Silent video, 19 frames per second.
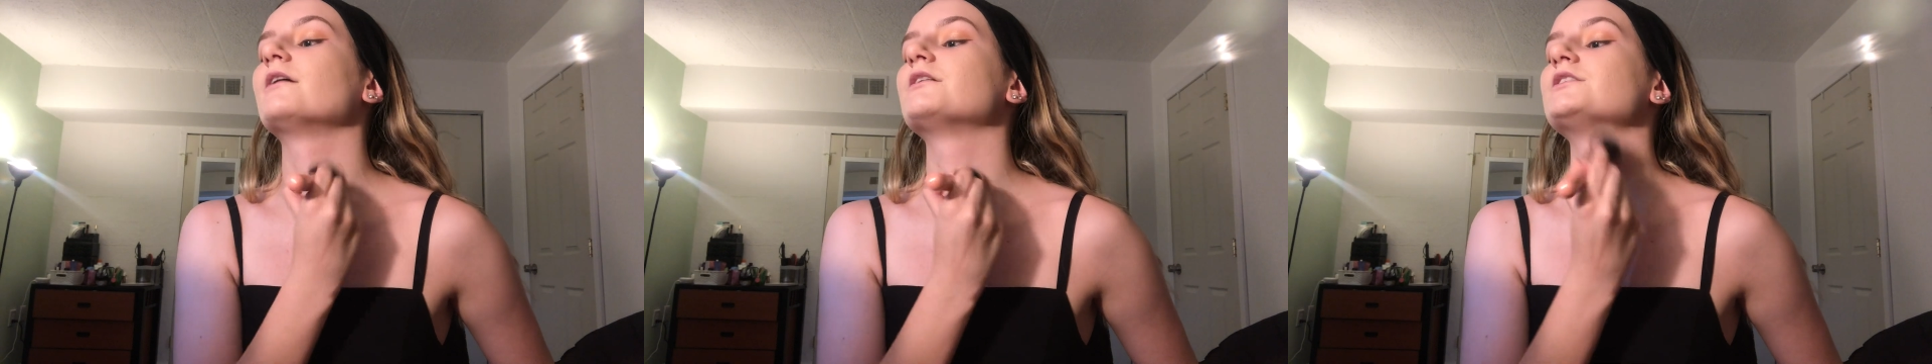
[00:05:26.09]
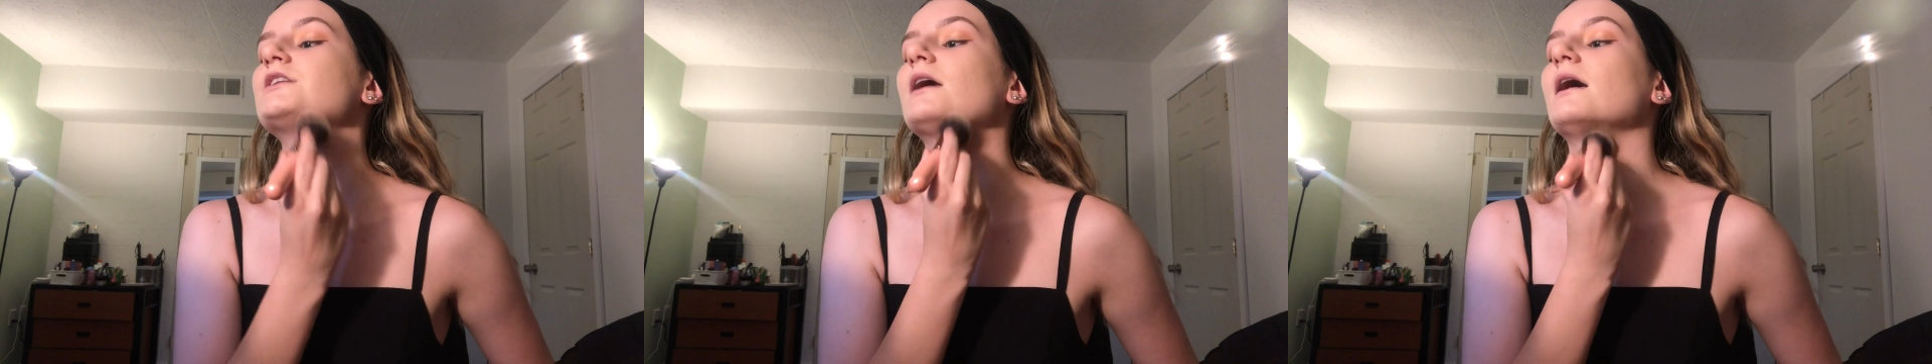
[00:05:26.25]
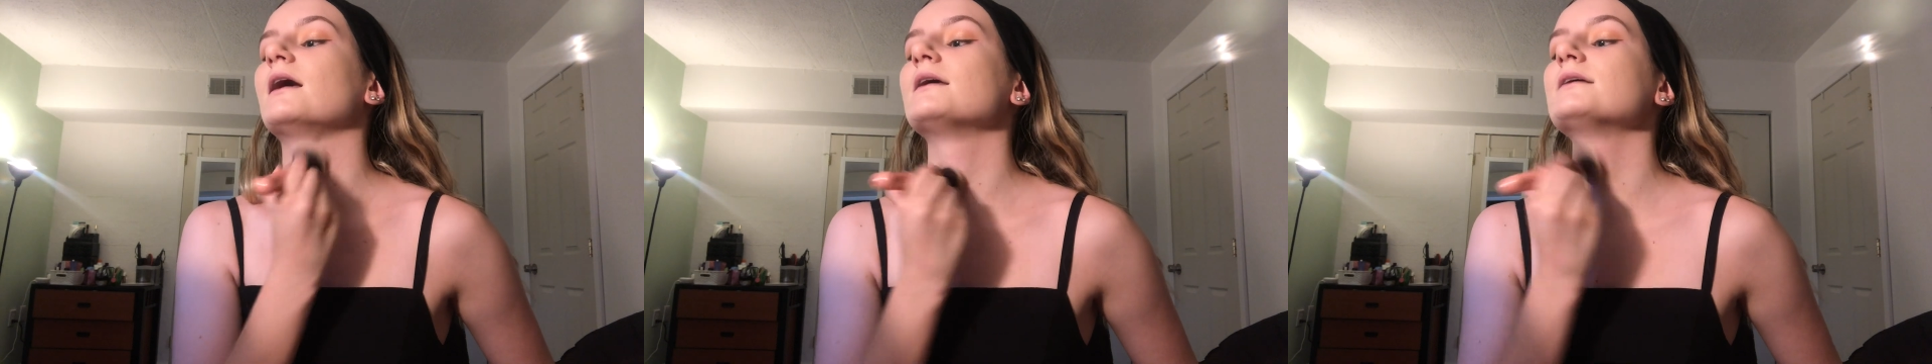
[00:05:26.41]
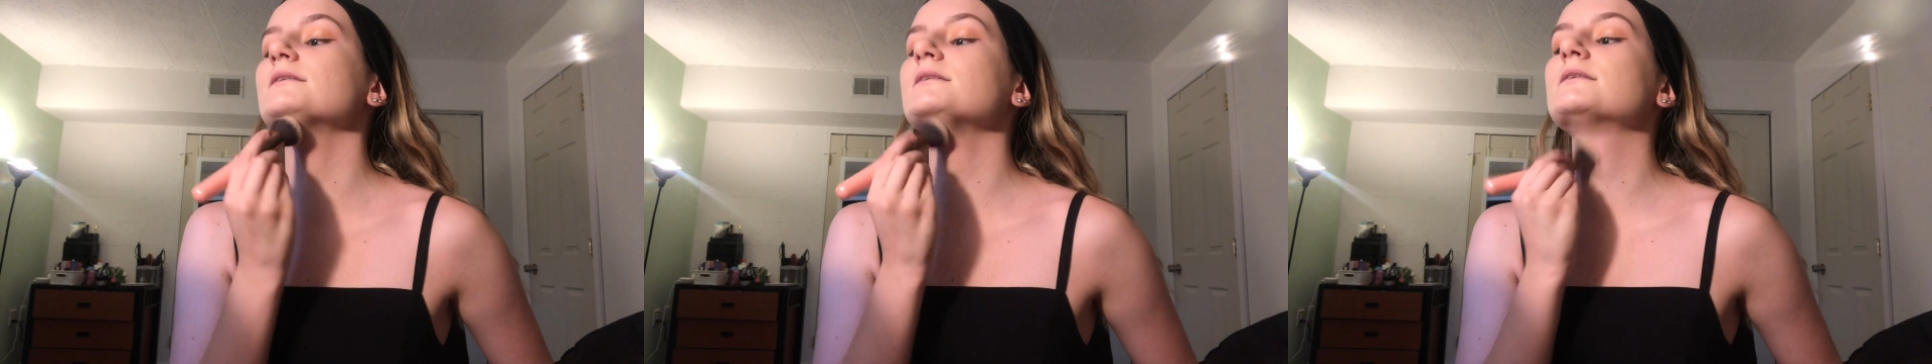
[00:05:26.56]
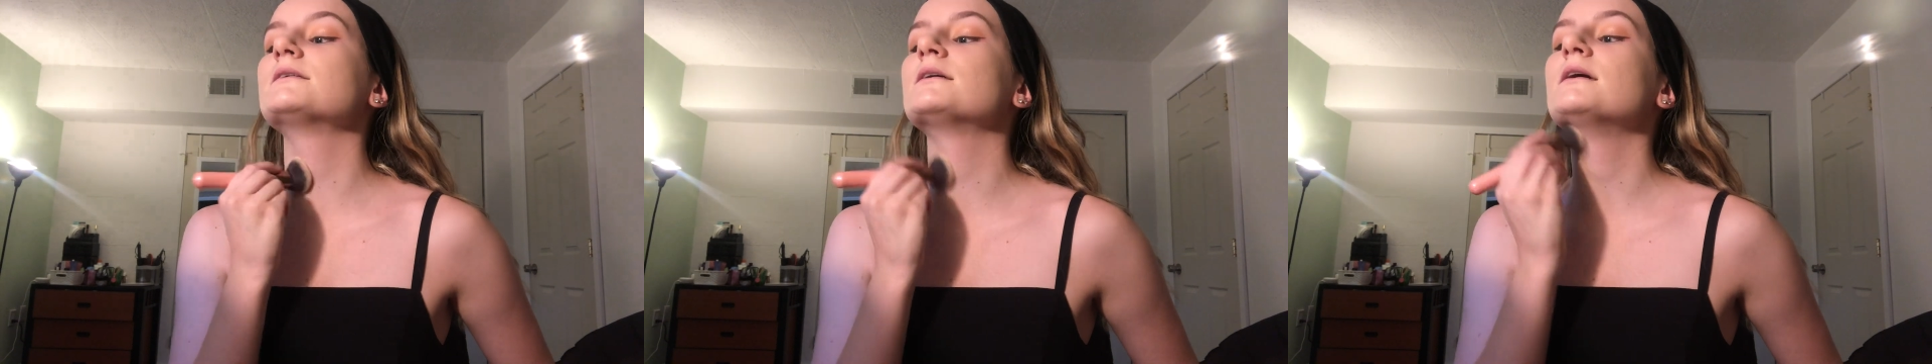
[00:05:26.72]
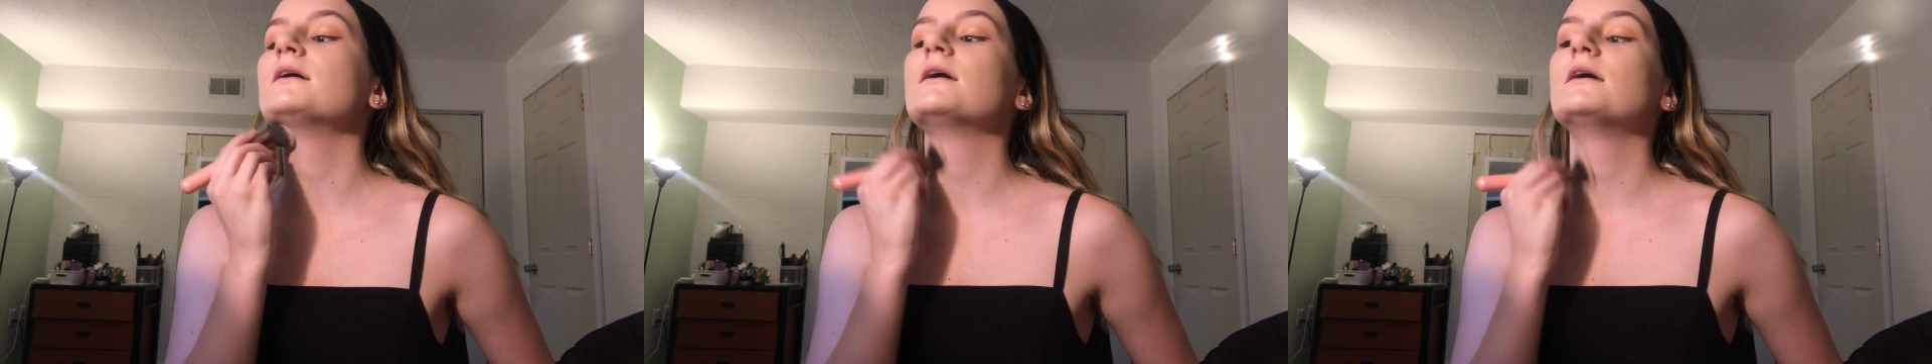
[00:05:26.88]

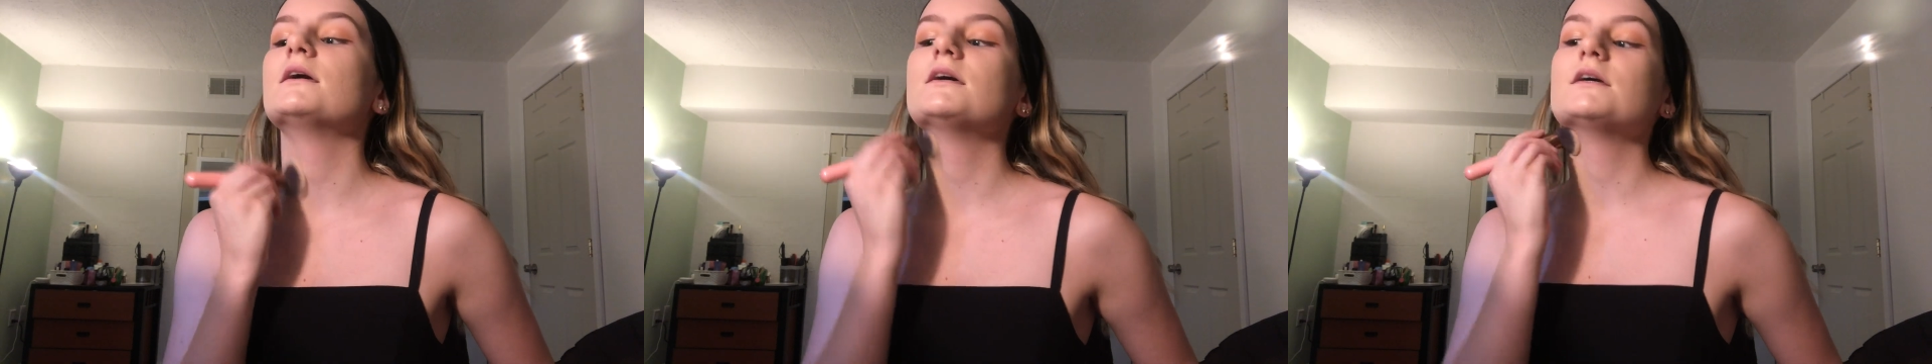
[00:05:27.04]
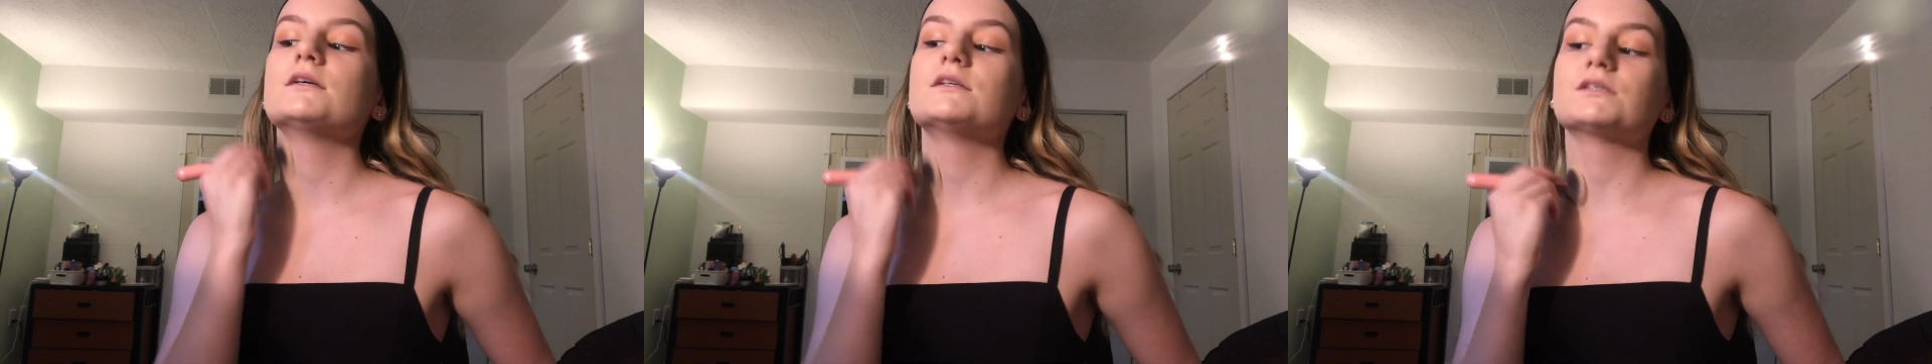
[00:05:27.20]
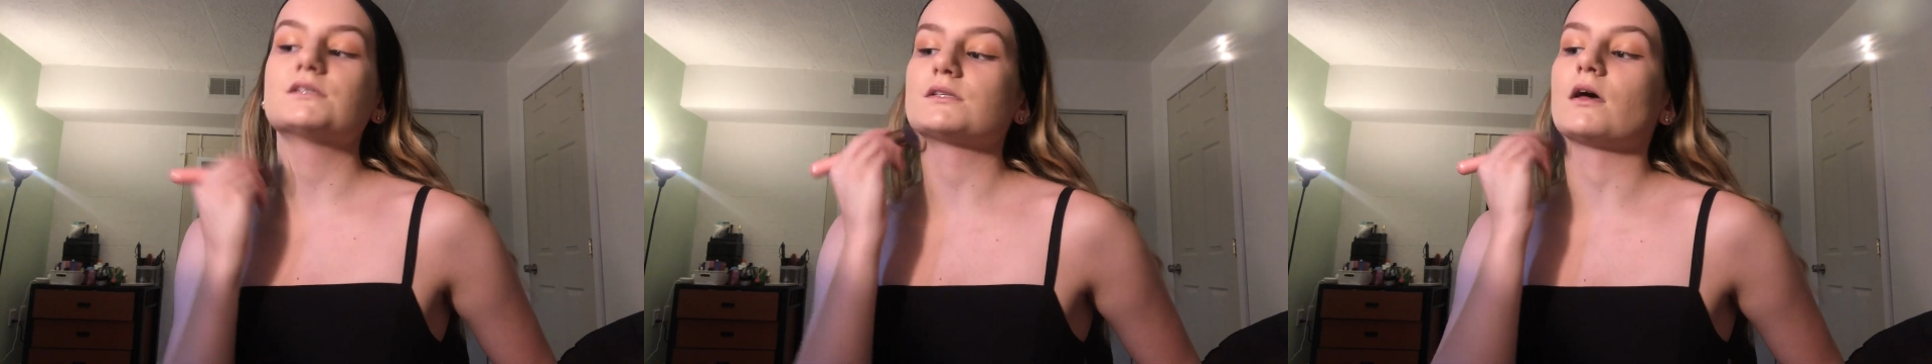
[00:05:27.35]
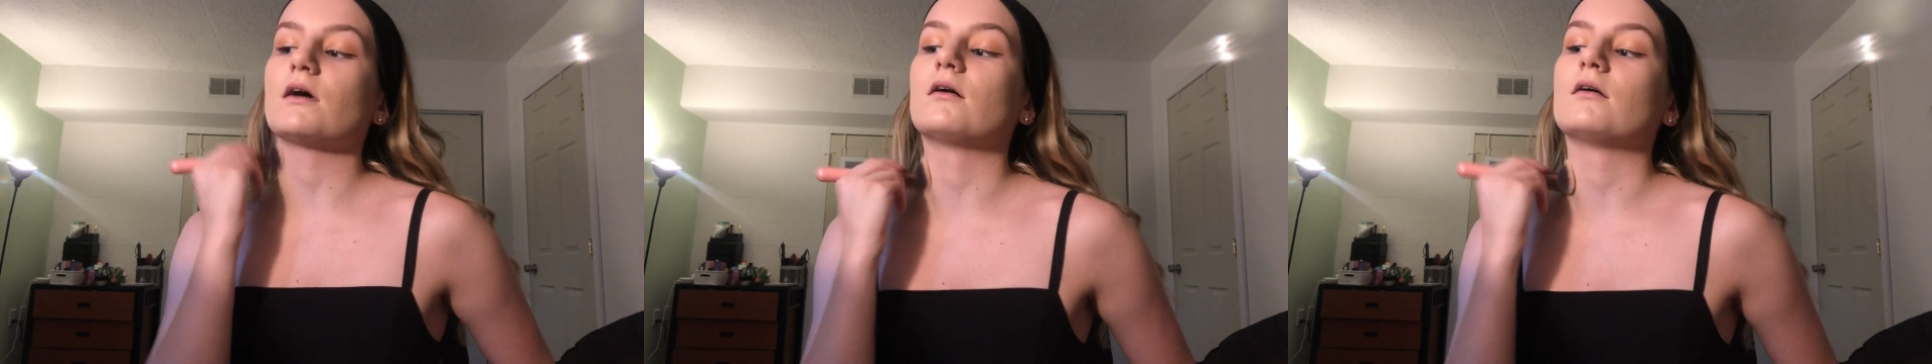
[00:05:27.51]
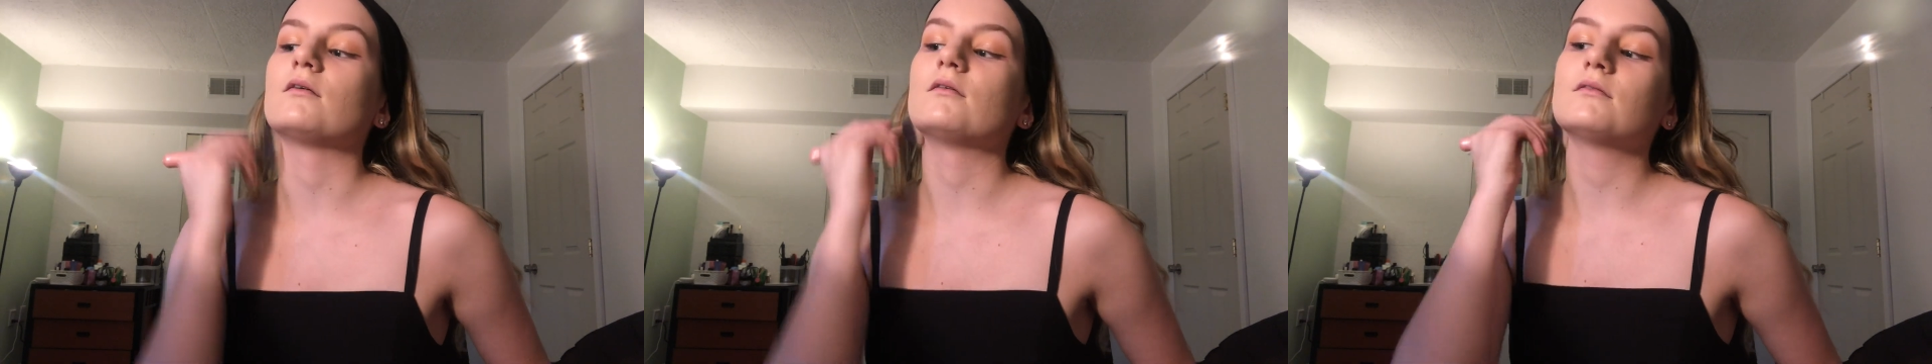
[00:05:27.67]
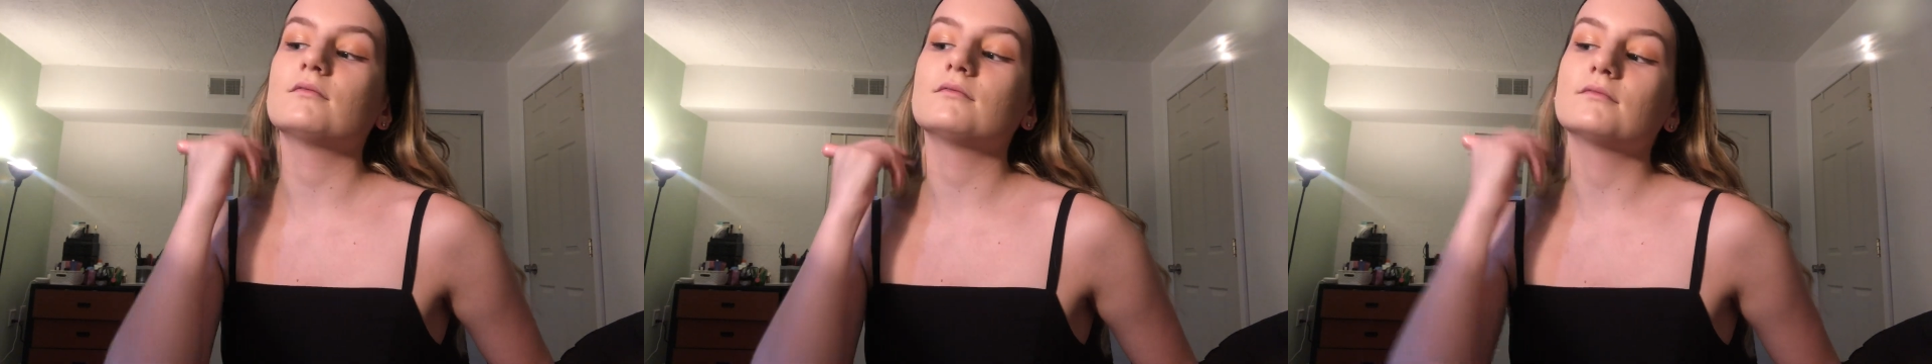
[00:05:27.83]
chest,
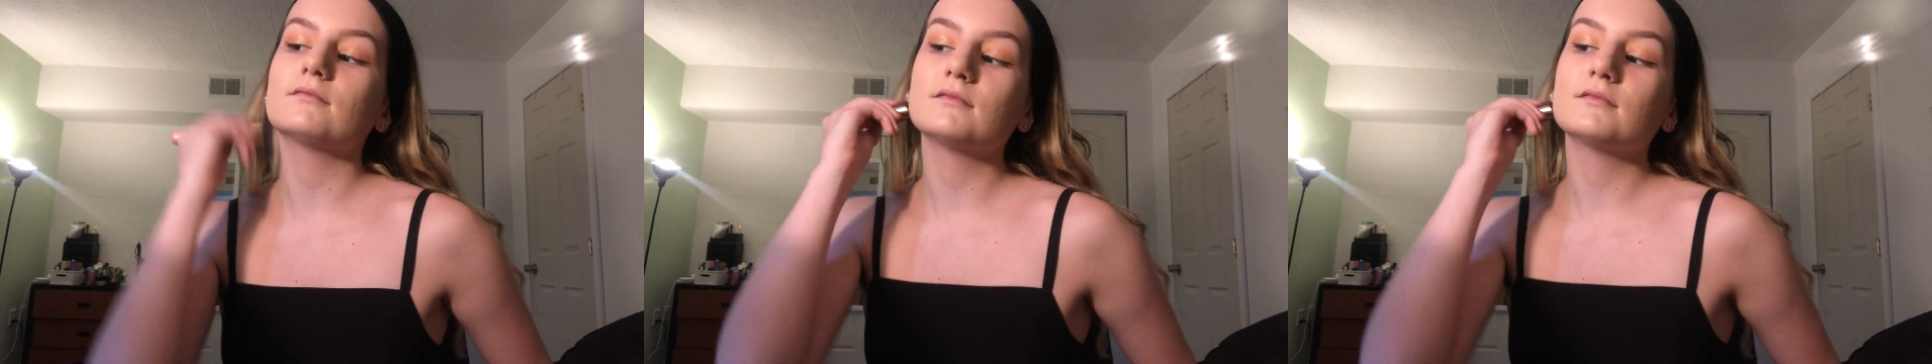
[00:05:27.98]
so